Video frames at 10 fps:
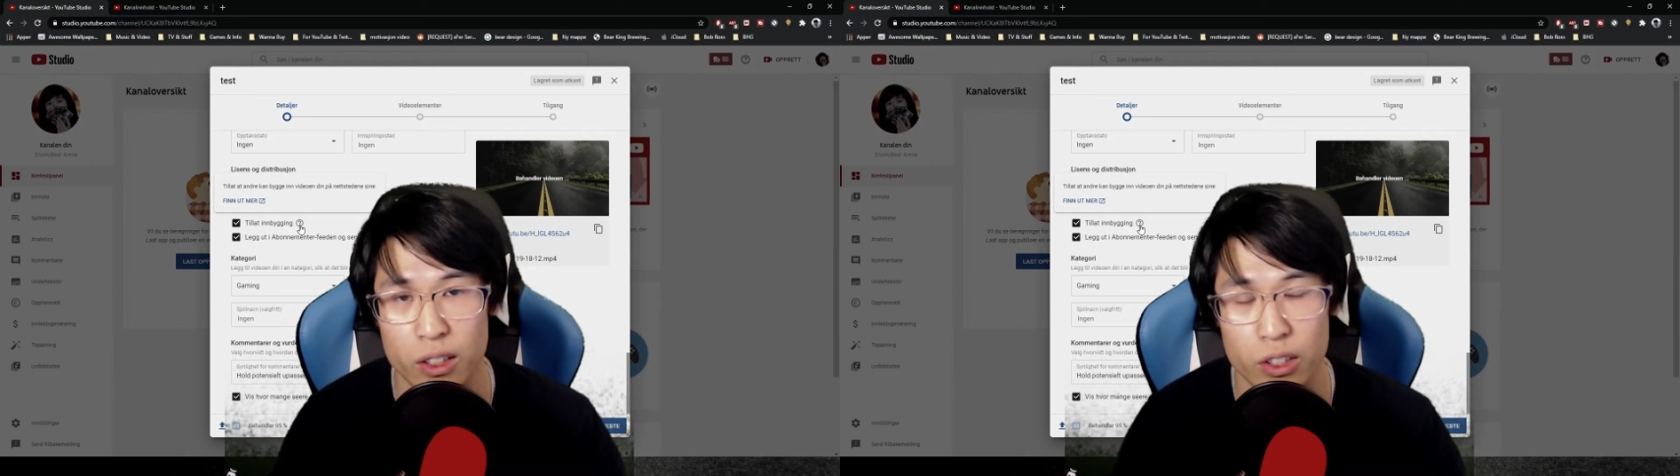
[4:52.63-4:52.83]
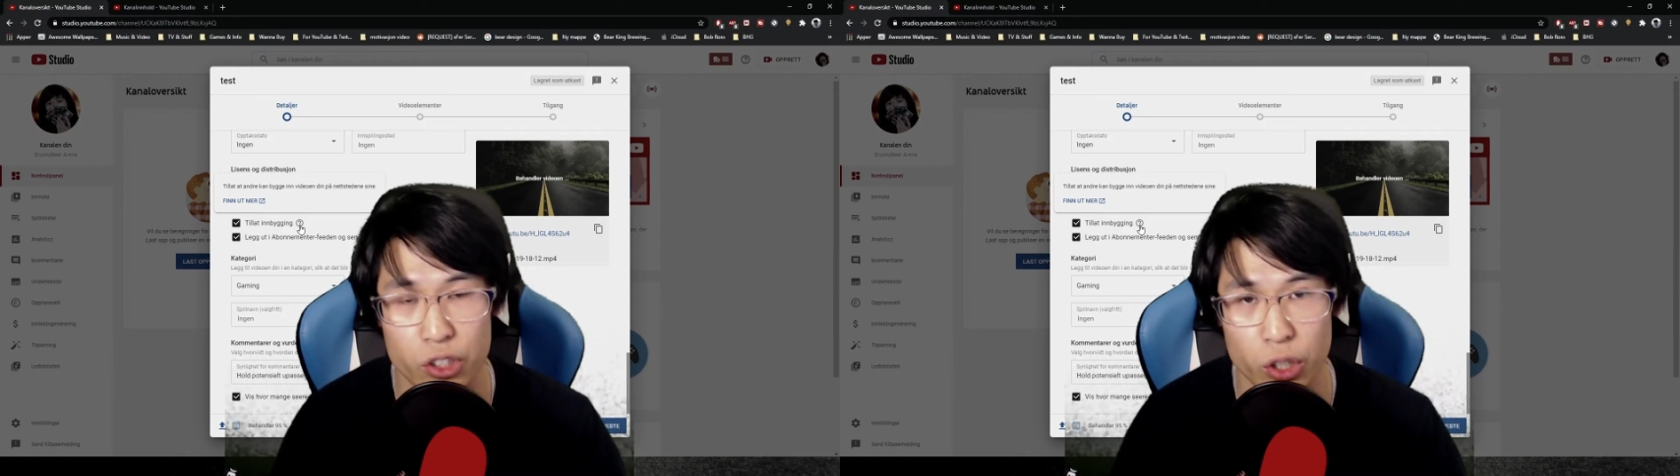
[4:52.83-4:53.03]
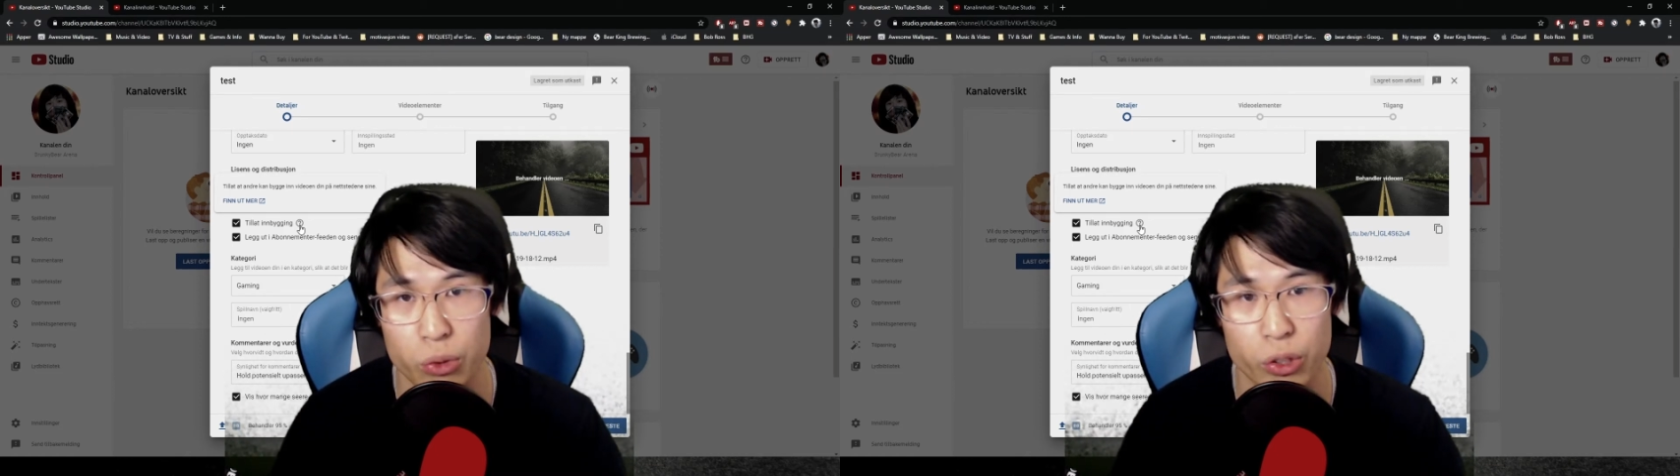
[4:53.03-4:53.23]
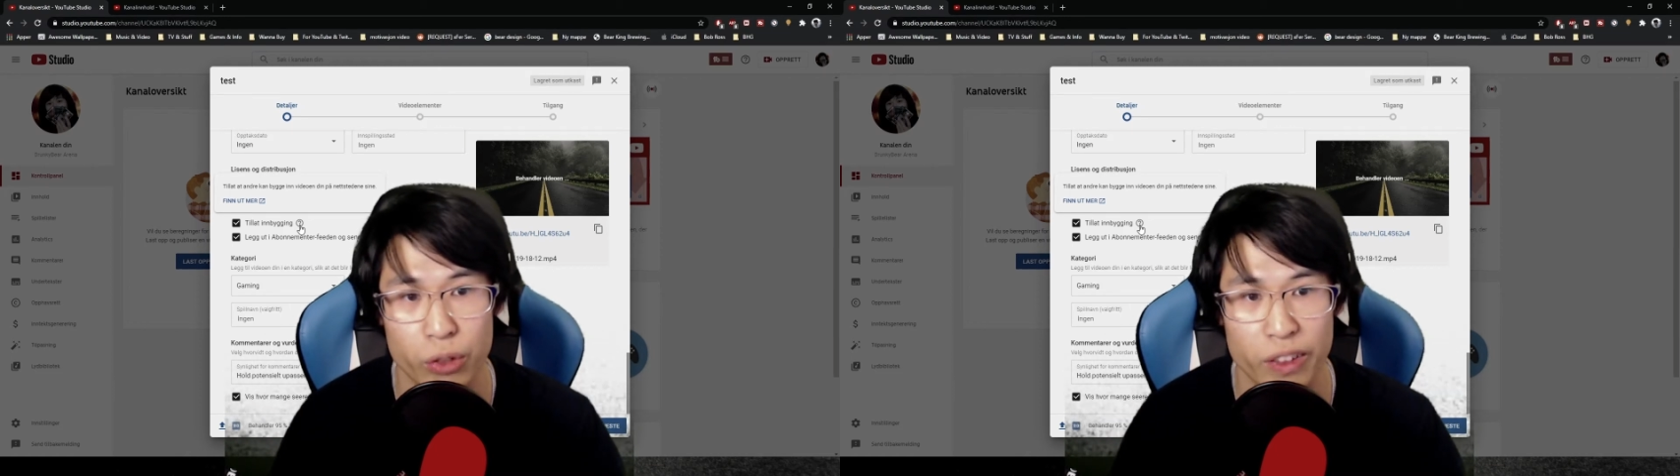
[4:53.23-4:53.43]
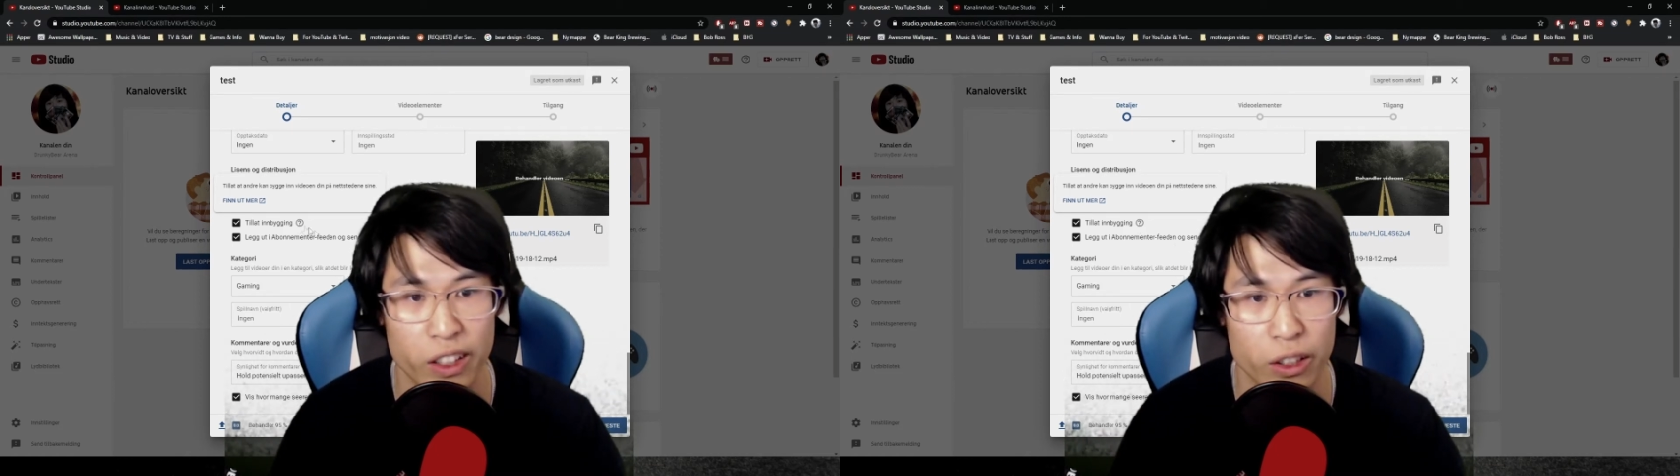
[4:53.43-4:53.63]
show your
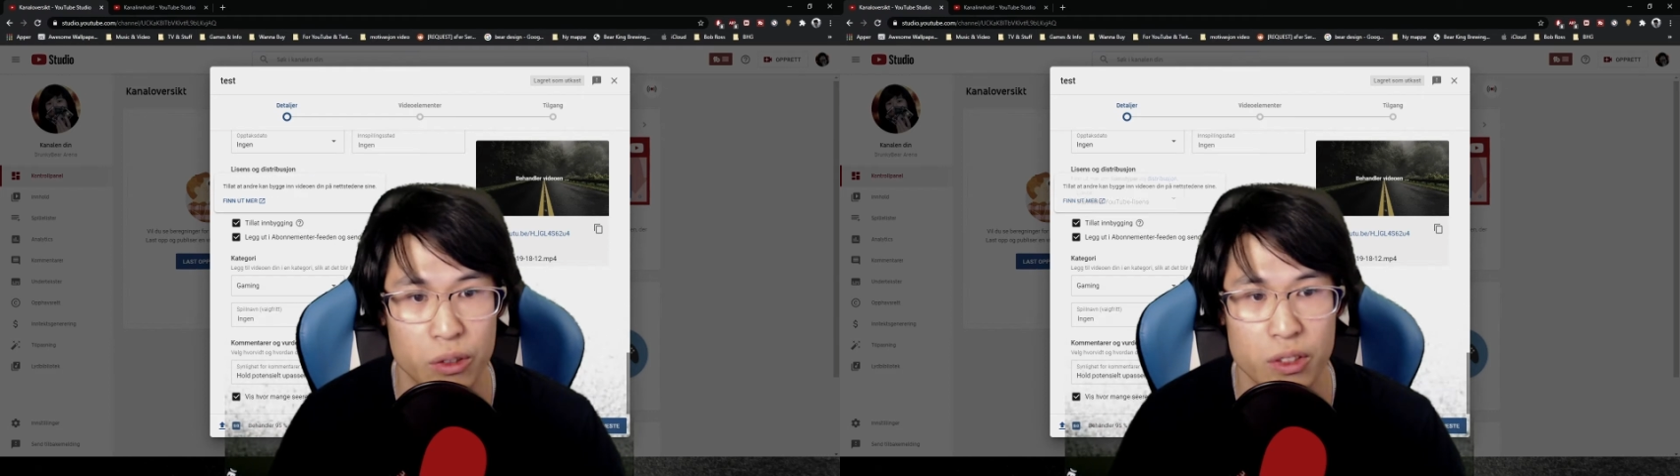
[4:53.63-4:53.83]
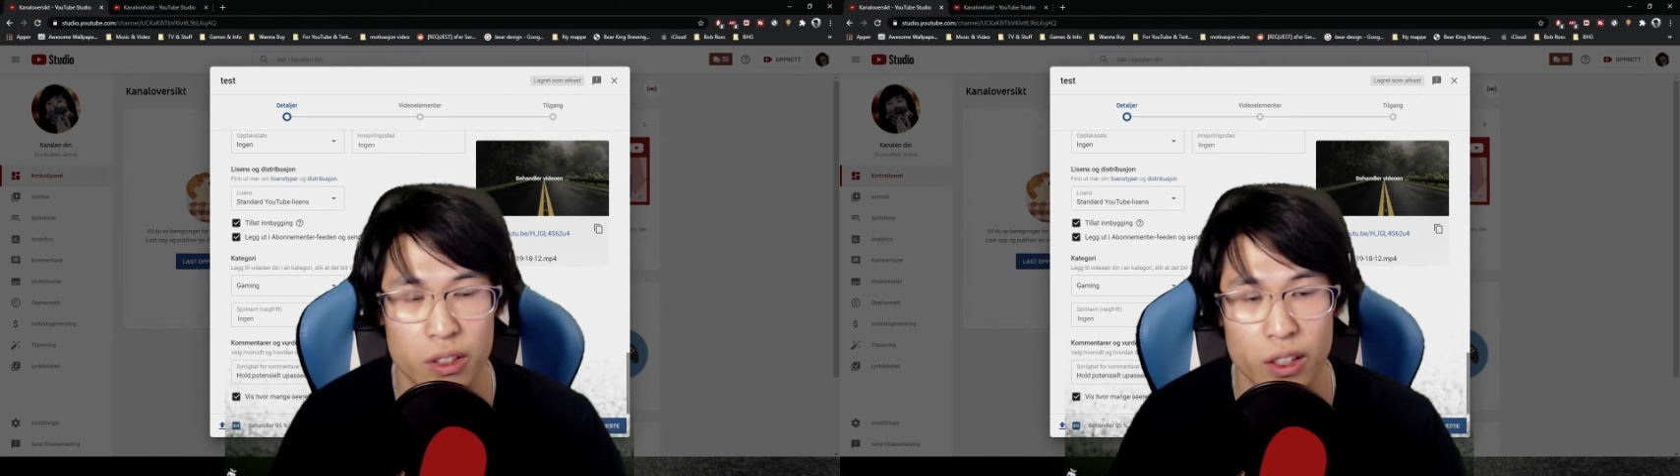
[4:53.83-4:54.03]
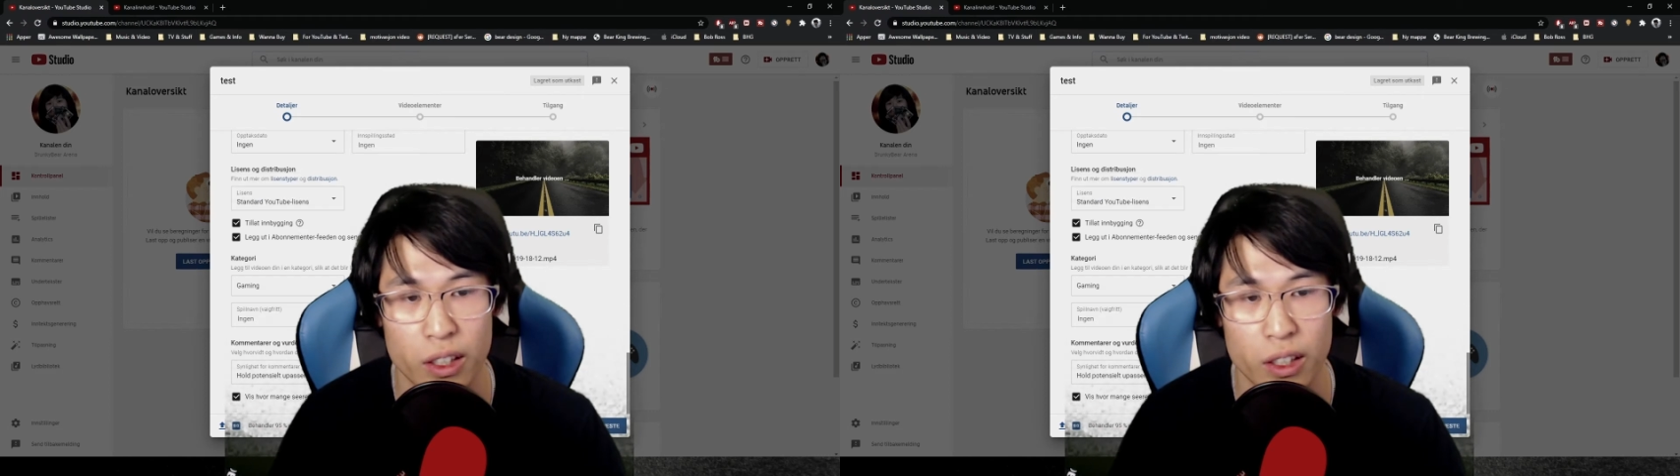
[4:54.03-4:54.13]
videos